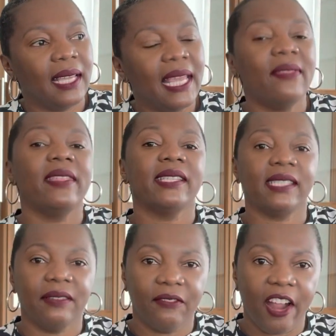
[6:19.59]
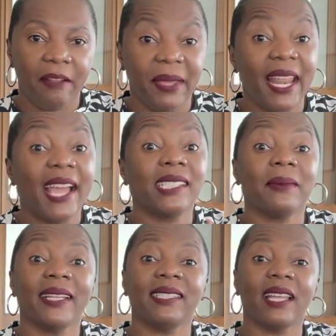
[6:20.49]
in this environment as
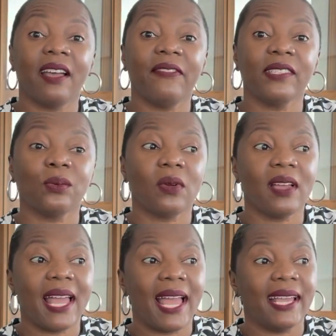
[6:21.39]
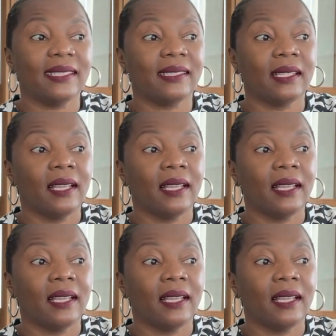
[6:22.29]
myself, as well as